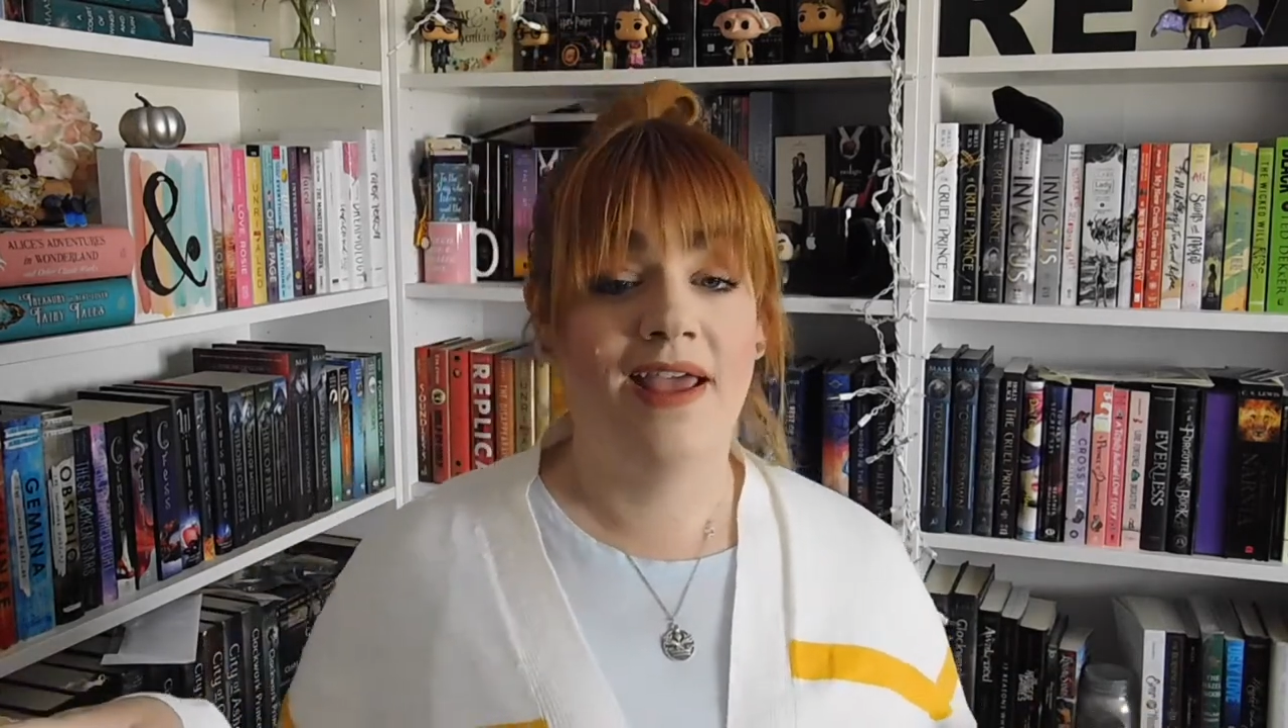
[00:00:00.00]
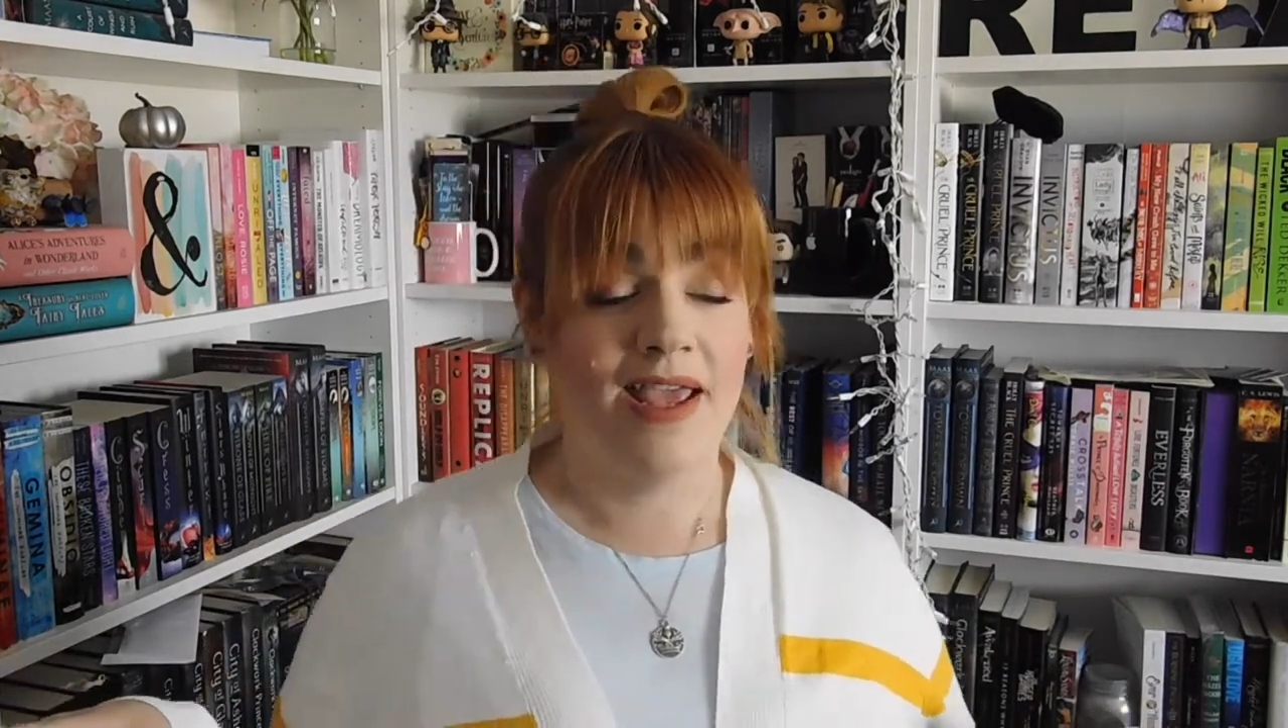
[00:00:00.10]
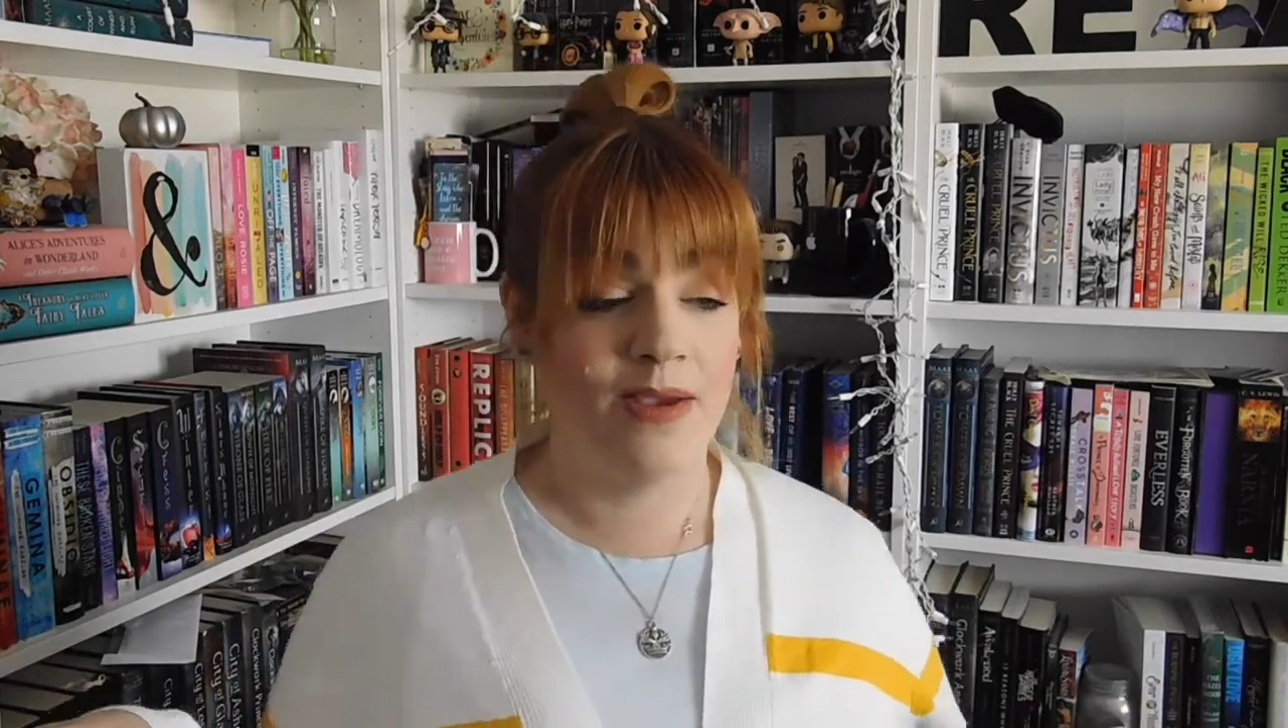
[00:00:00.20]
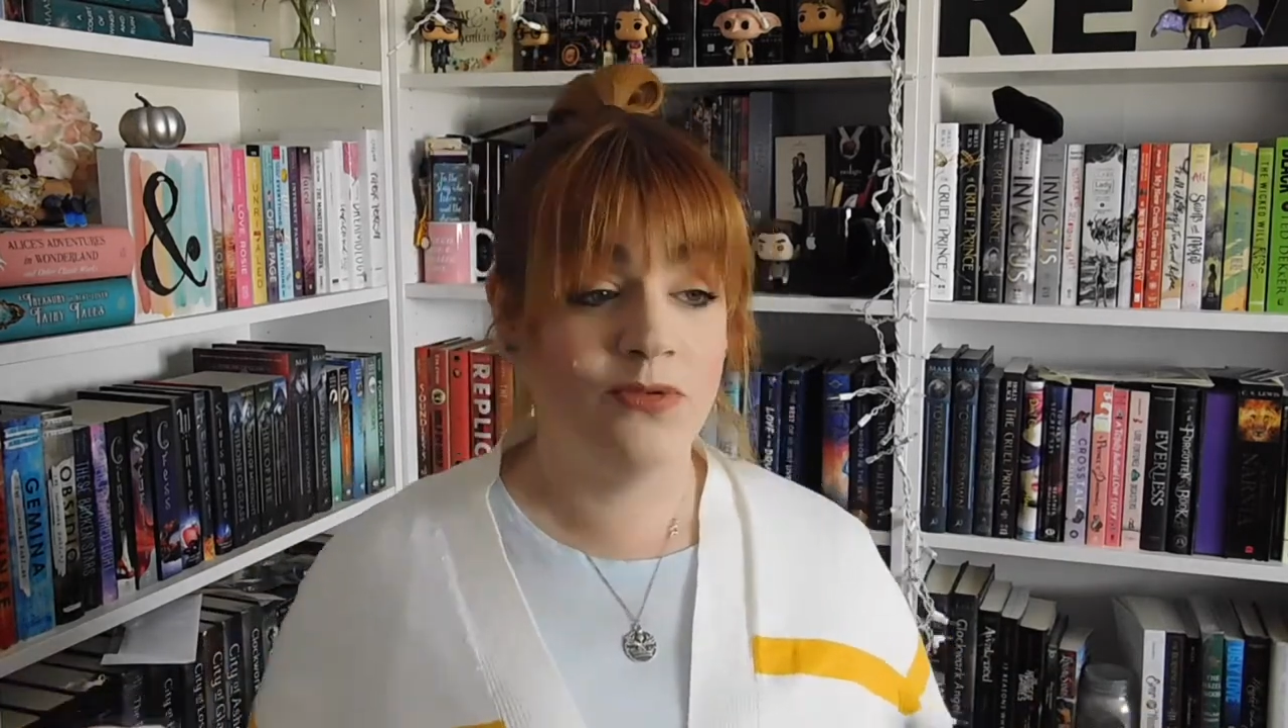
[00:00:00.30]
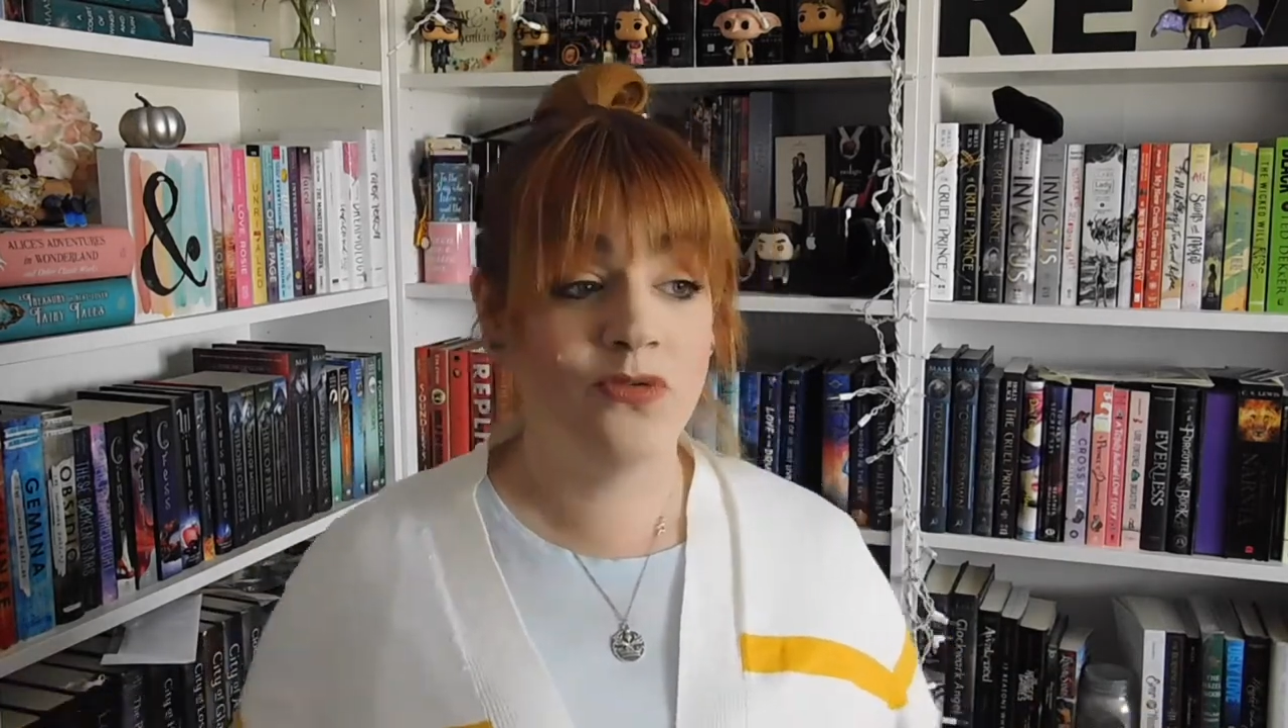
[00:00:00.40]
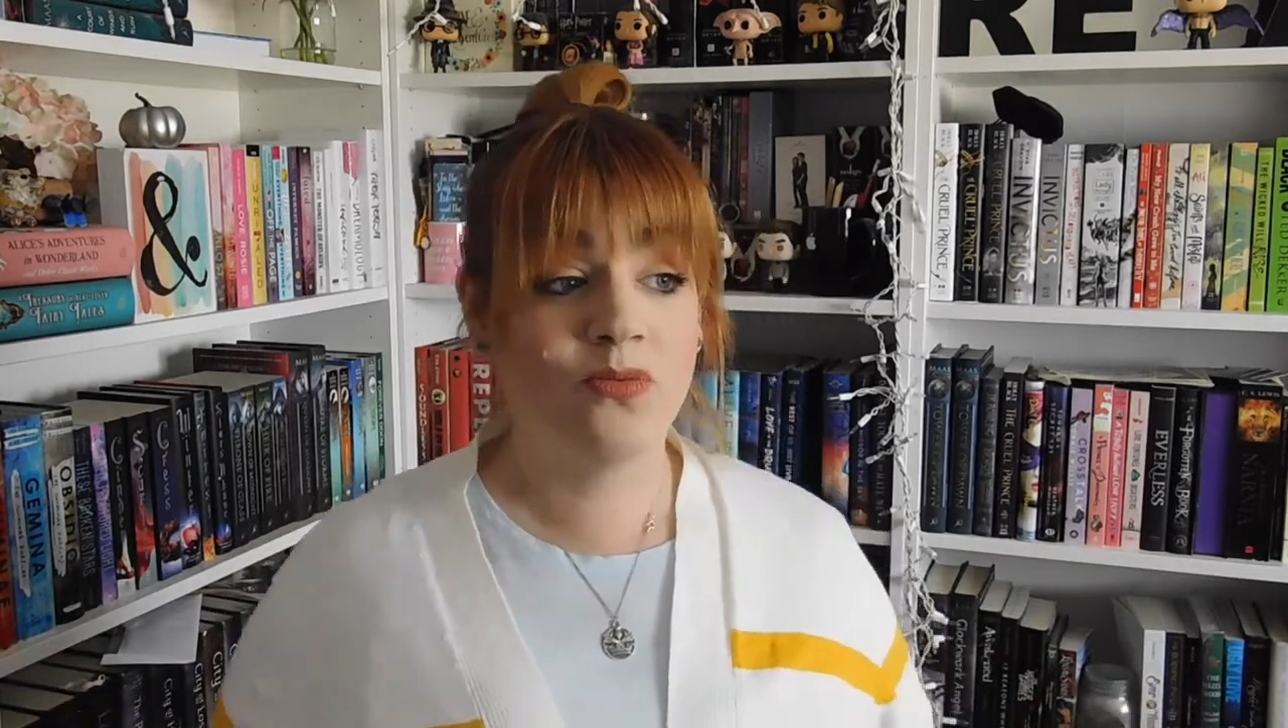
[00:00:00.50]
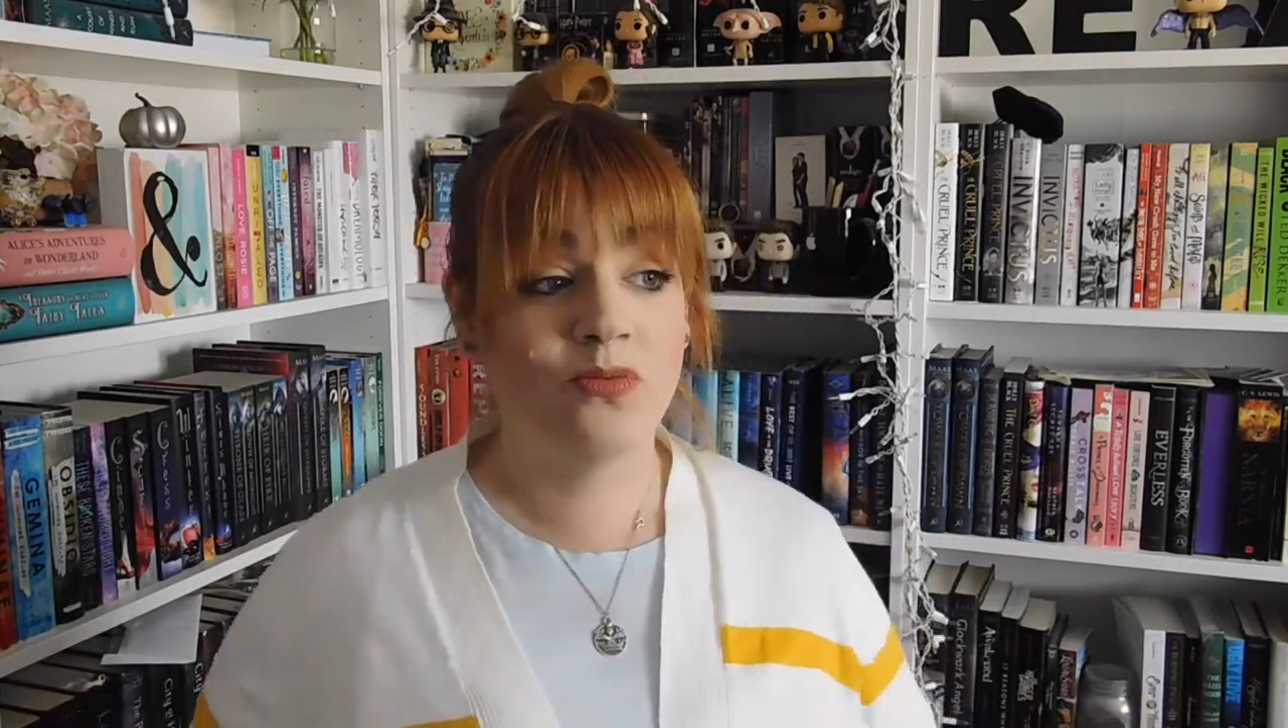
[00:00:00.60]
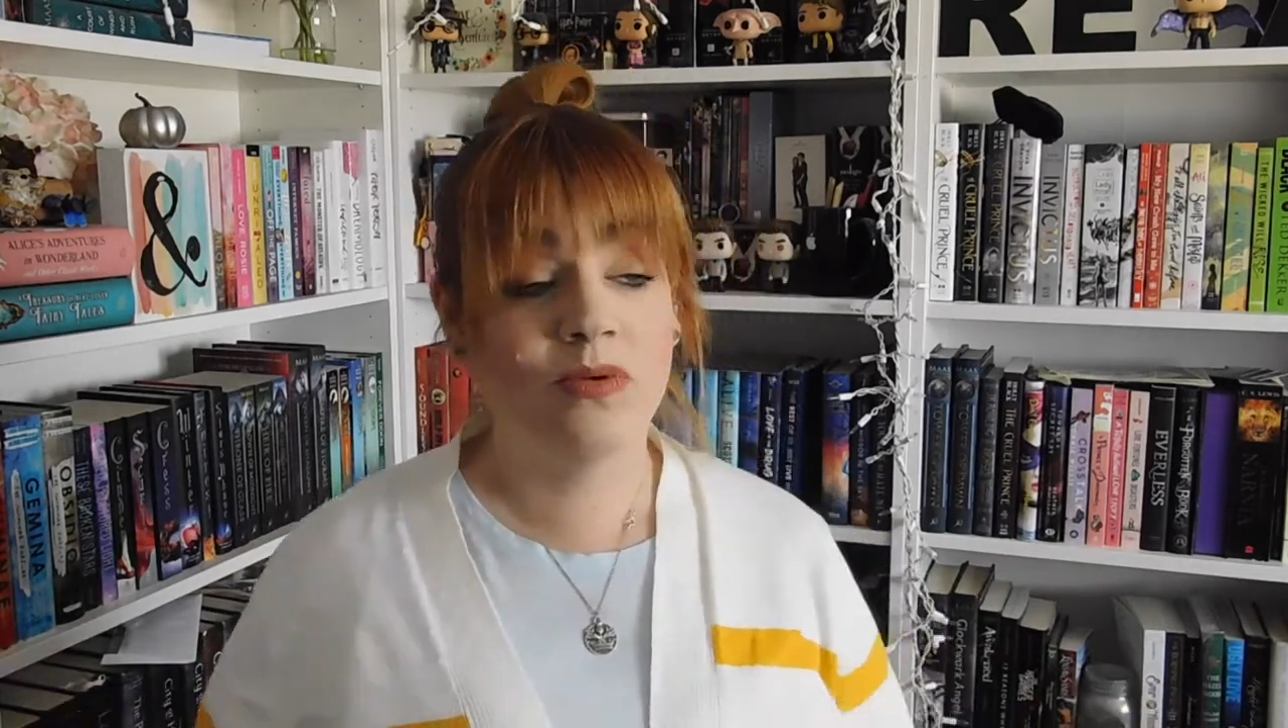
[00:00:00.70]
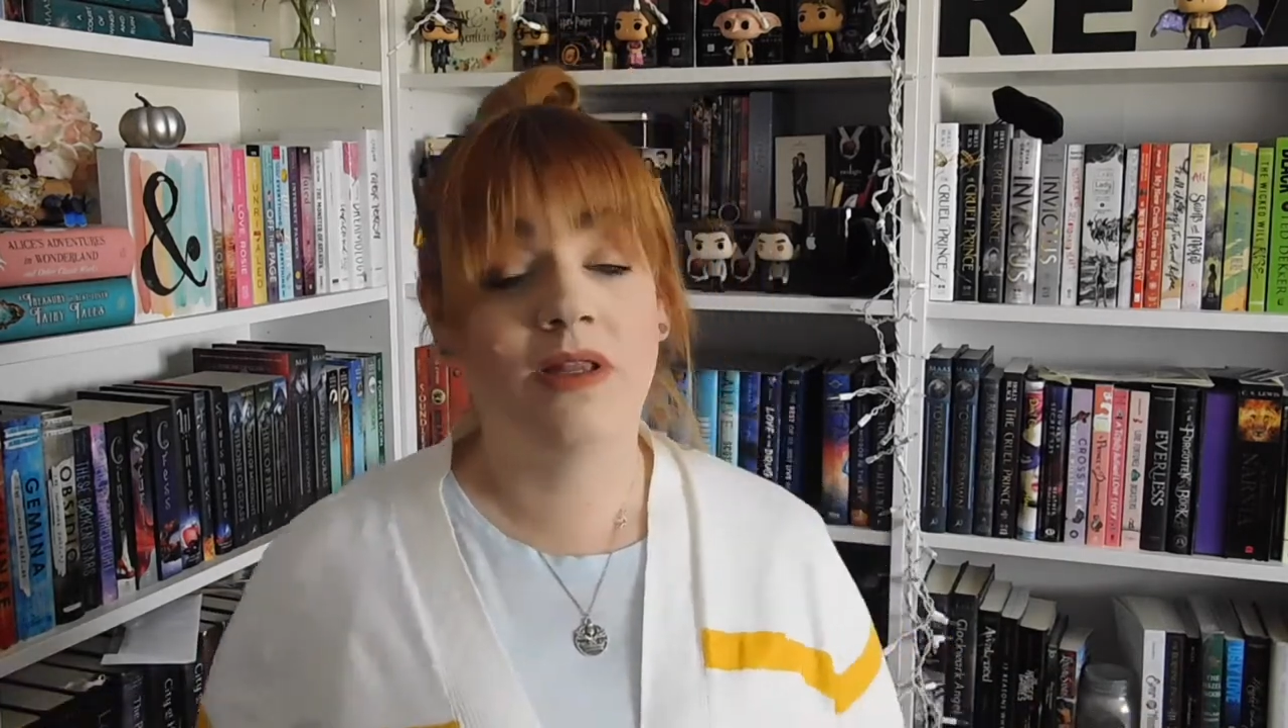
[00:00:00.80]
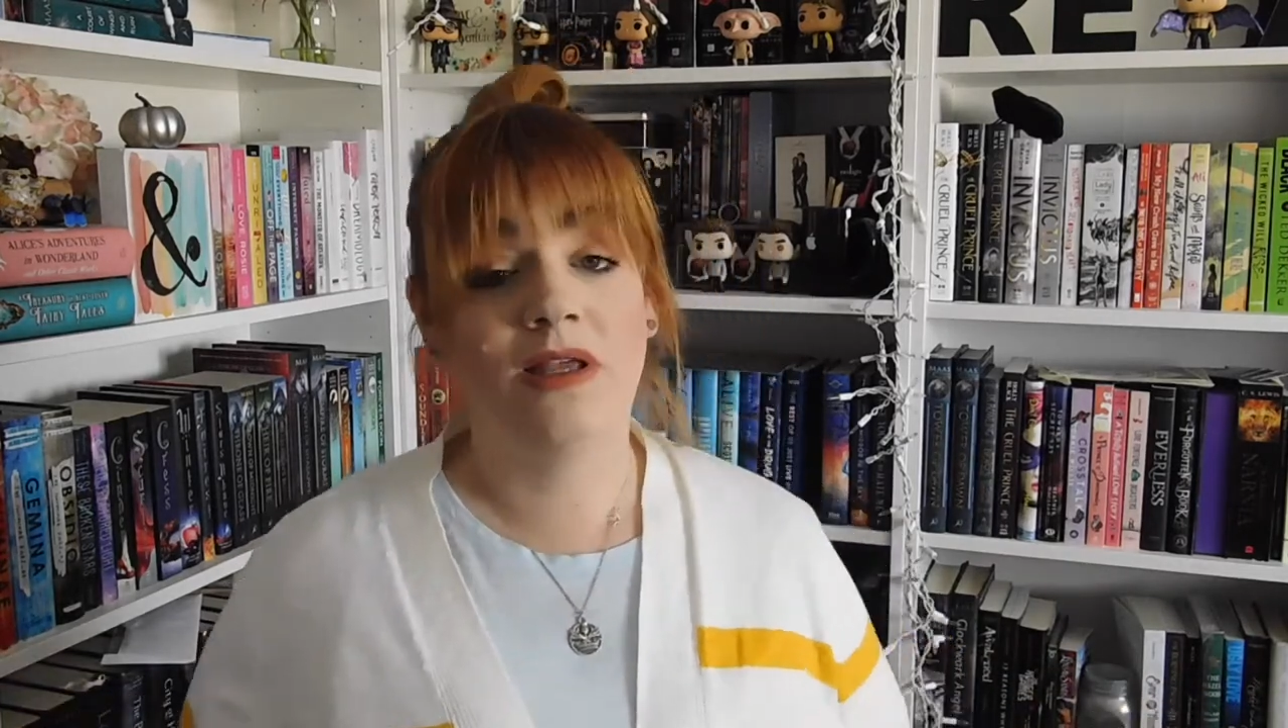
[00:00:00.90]
It was a
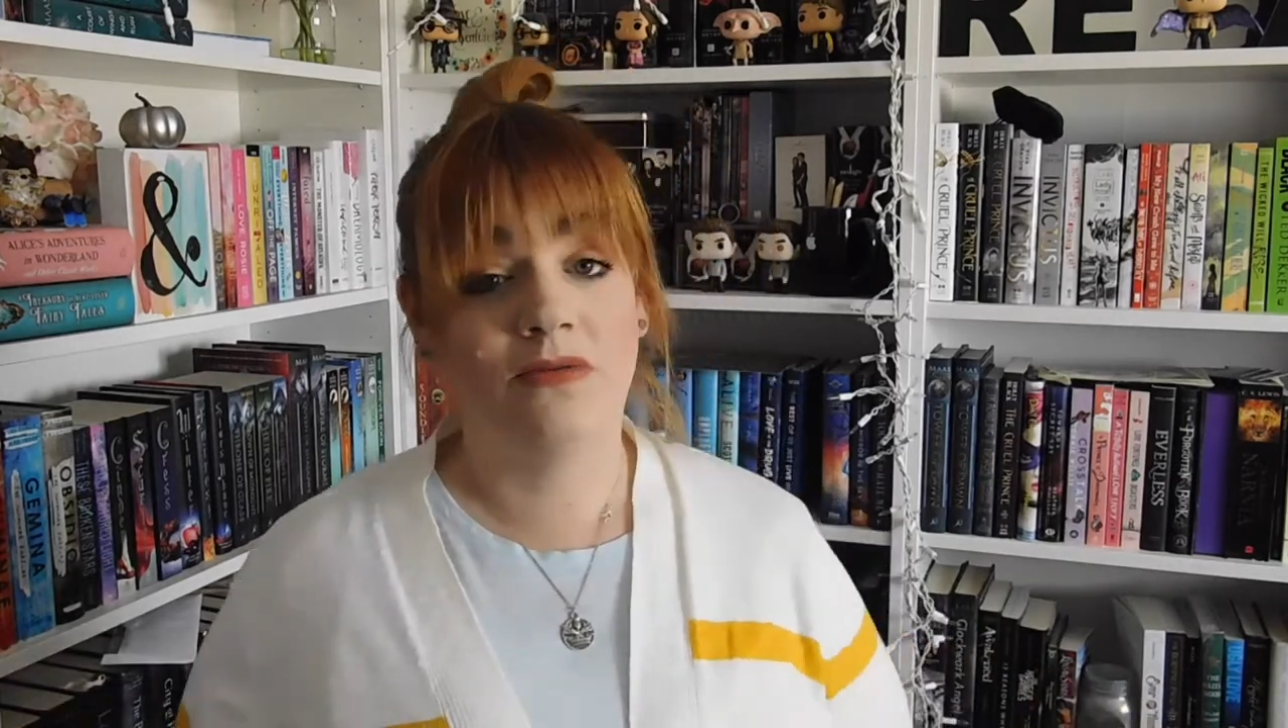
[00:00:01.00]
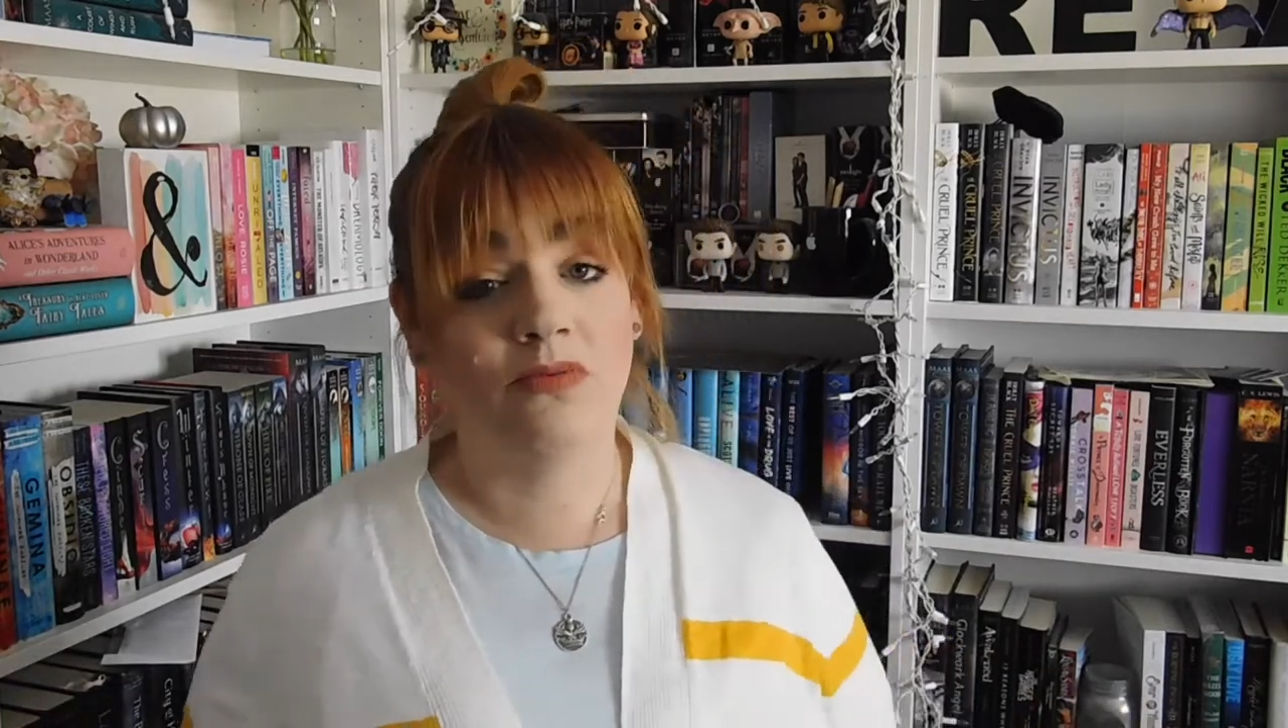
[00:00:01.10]
really,